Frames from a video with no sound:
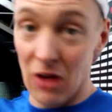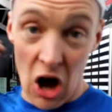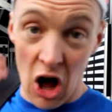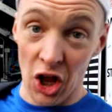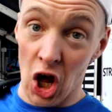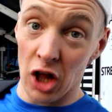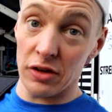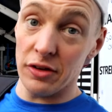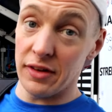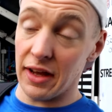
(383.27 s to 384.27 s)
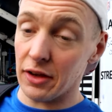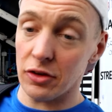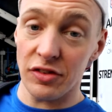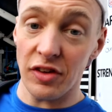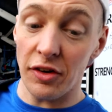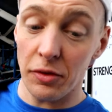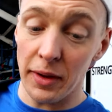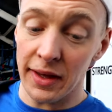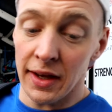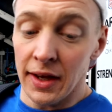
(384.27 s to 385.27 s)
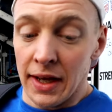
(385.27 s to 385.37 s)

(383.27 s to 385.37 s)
All in all, a good day and good start to the week.